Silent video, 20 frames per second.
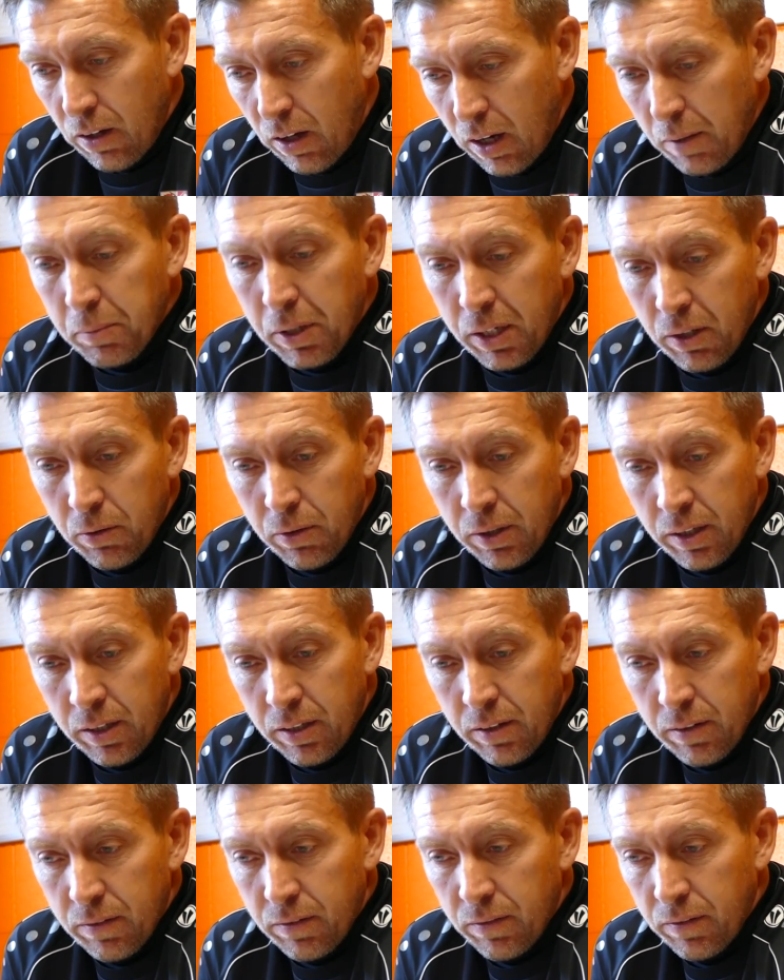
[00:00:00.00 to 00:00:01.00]
I'm
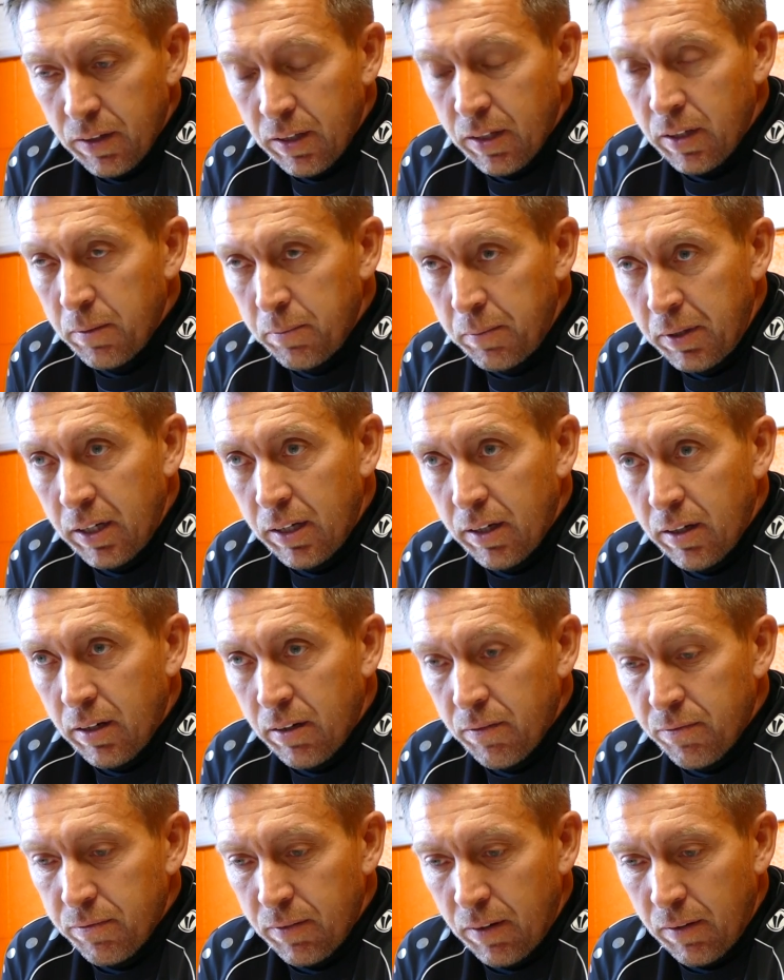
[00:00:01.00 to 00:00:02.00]
guilty. At the minute,
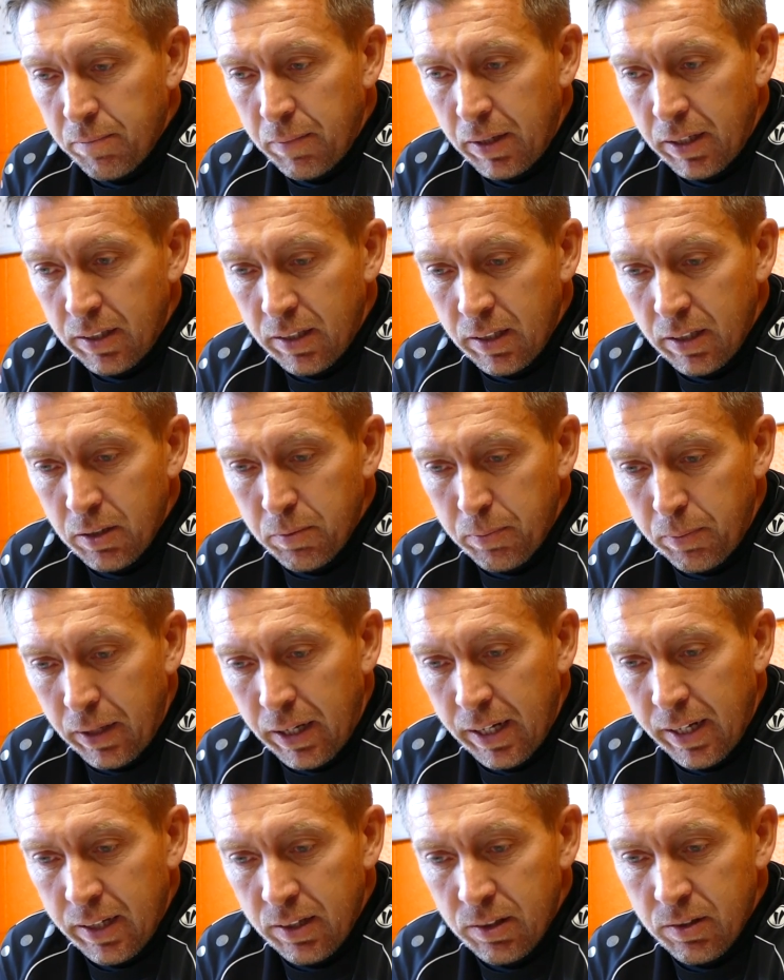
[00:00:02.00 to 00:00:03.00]
I've made these
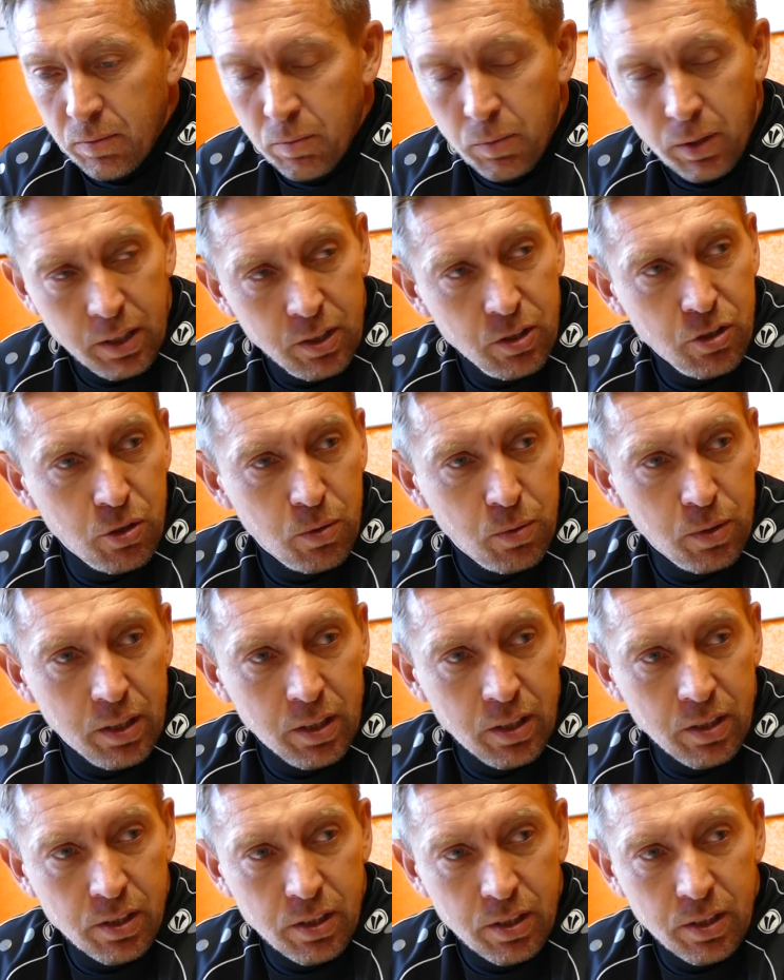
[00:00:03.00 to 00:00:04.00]
players and one or two of
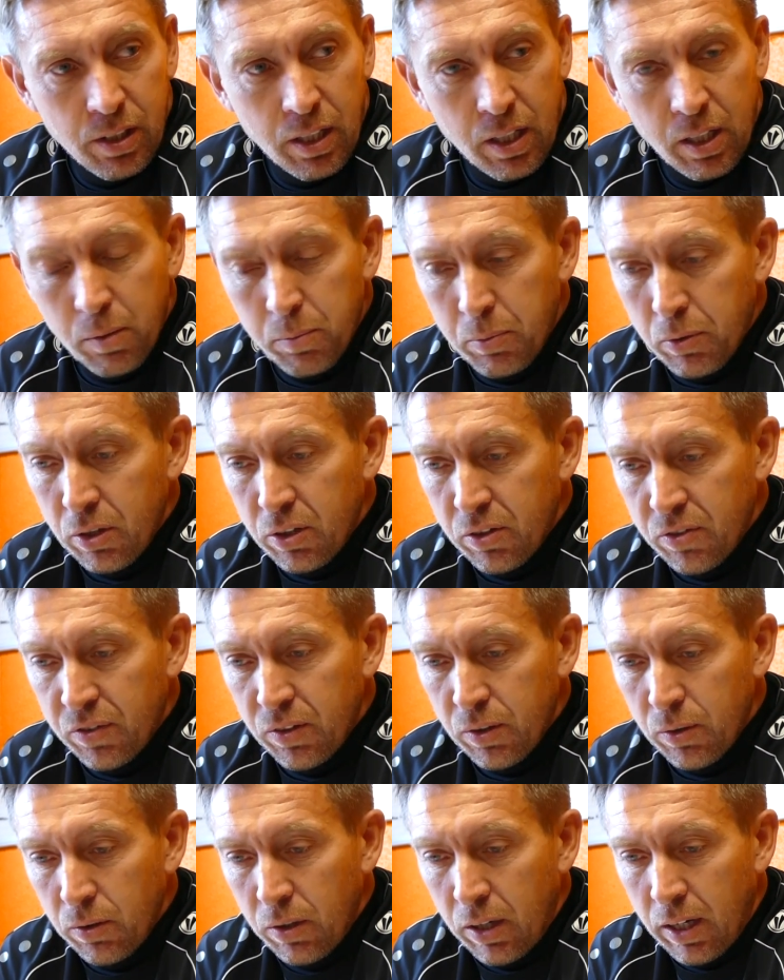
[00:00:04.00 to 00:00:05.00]
these younger boys
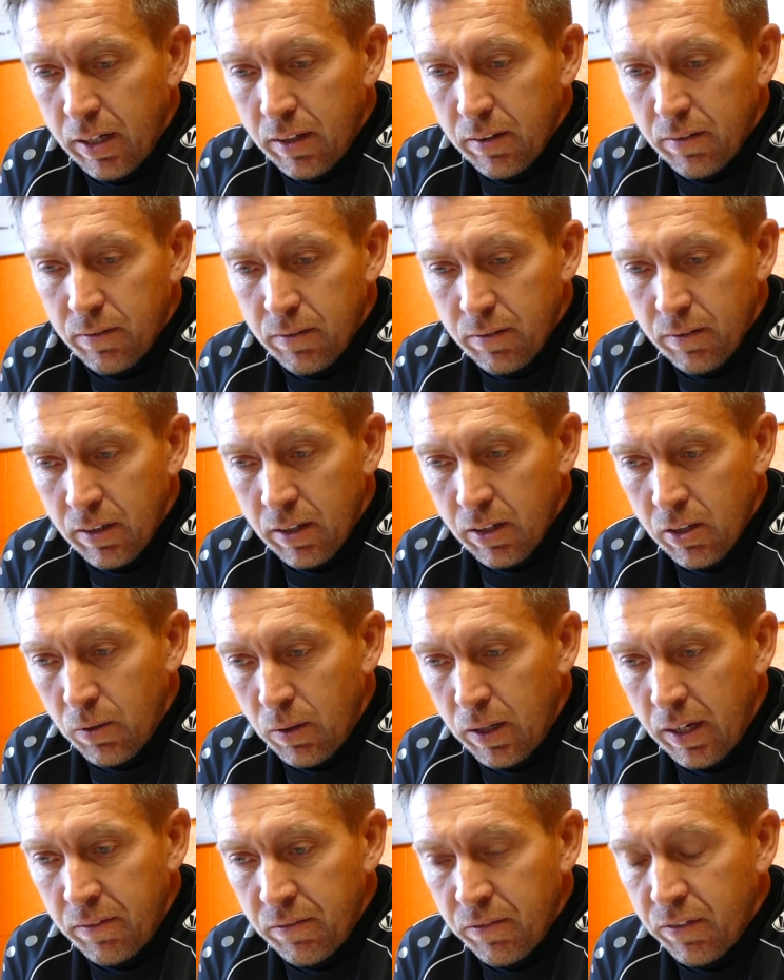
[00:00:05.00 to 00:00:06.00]
feel like they're
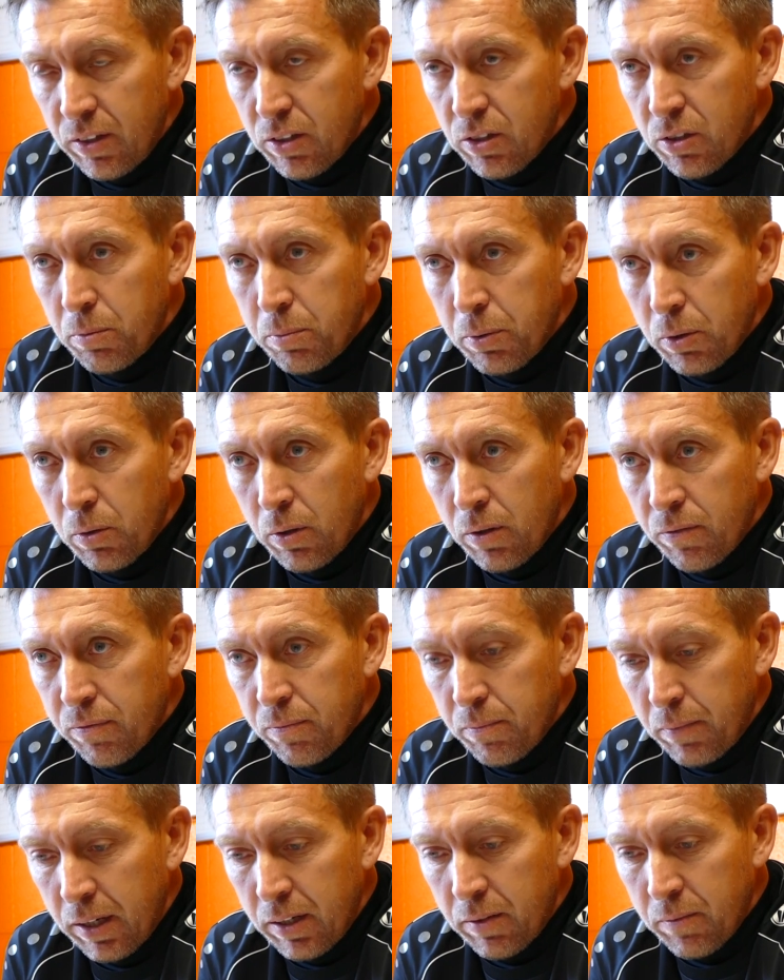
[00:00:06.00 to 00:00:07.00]
quite invincible.
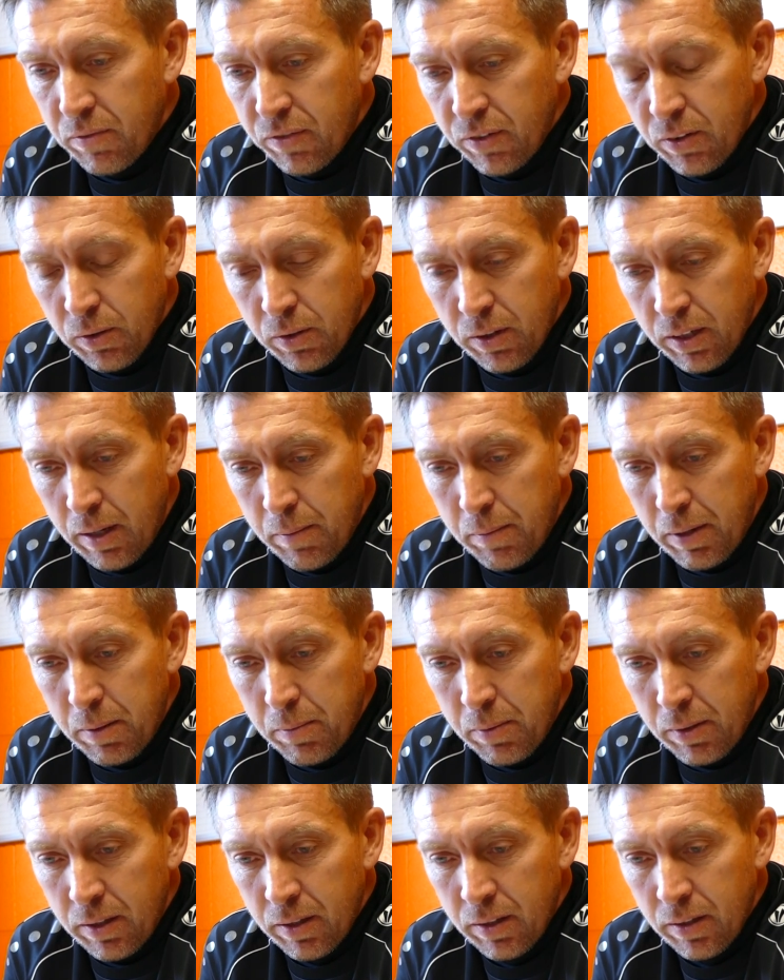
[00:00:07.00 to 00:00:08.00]
I've made them feel that they're
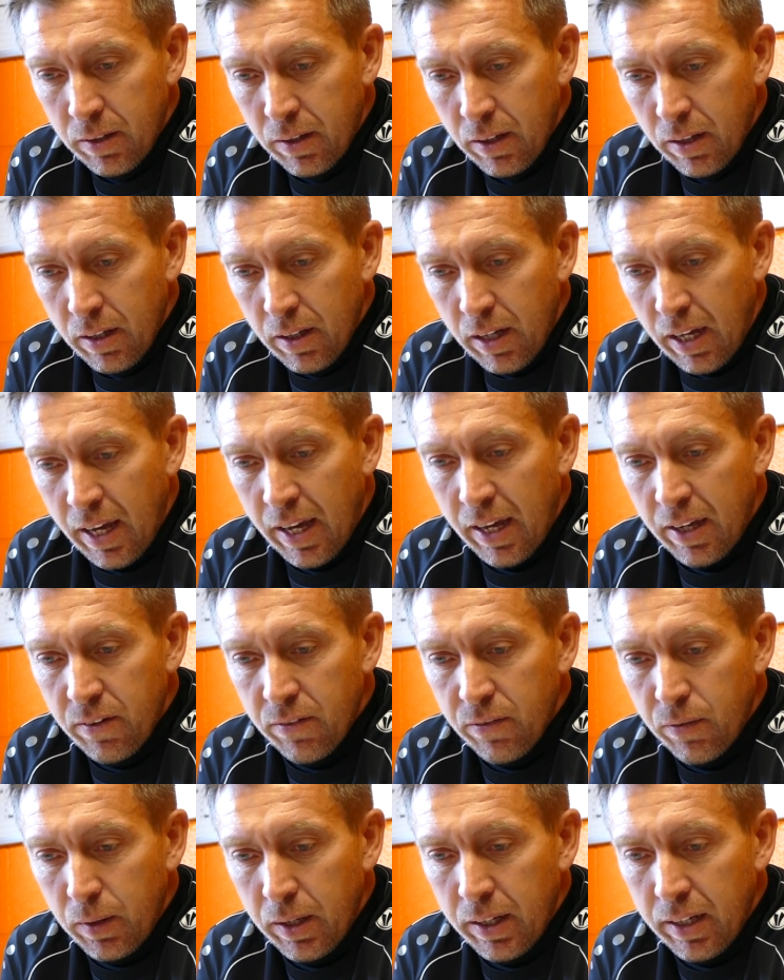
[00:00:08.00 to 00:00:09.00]
maybe ahead
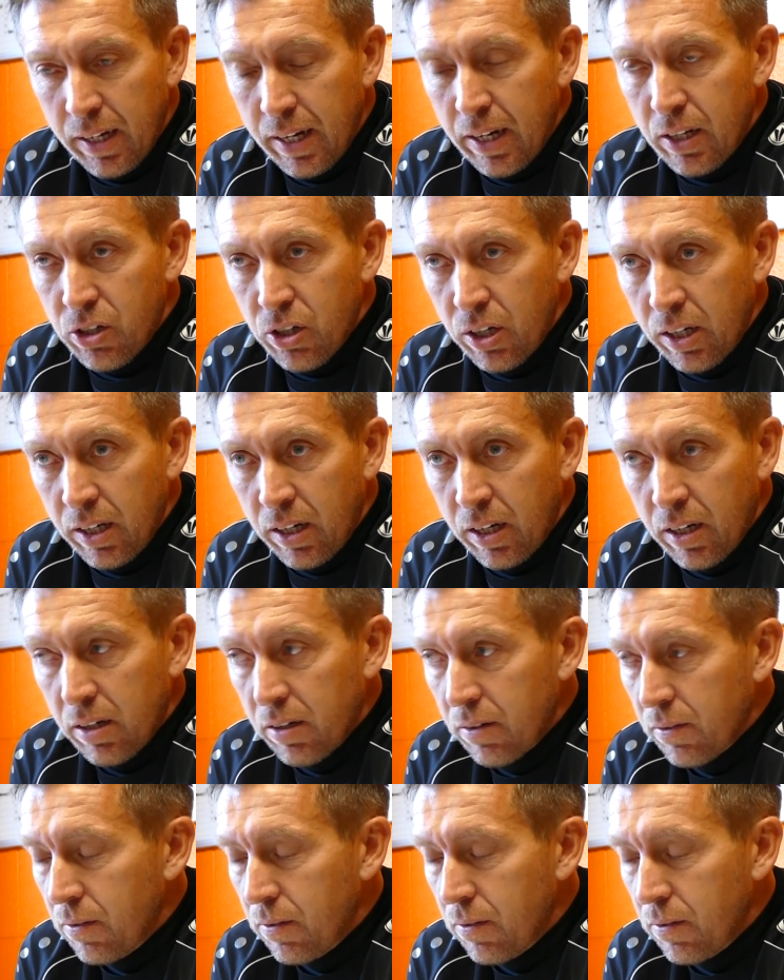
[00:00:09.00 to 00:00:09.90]
of where they actually are